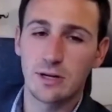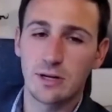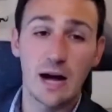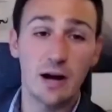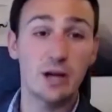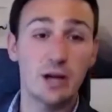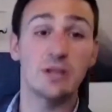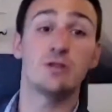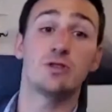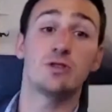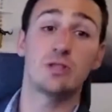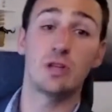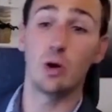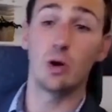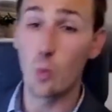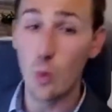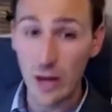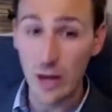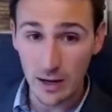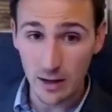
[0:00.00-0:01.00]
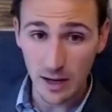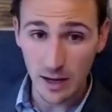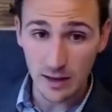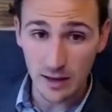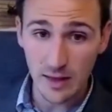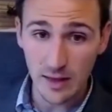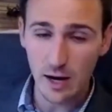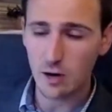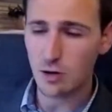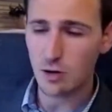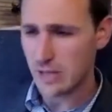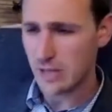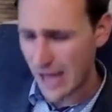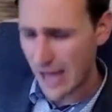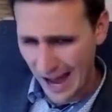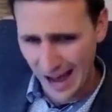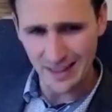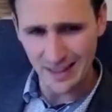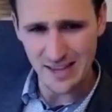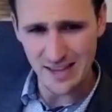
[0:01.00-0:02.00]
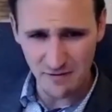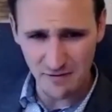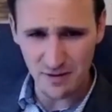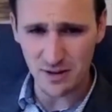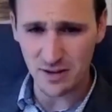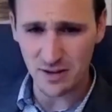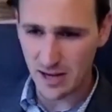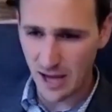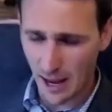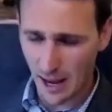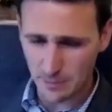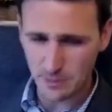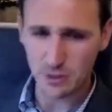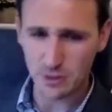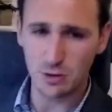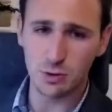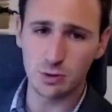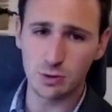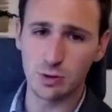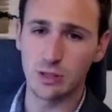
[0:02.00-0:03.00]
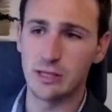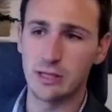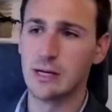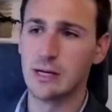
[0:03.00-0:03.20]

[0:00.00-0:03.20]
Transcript: Now, can you still win in there? Yeah, definitely. Absolutely.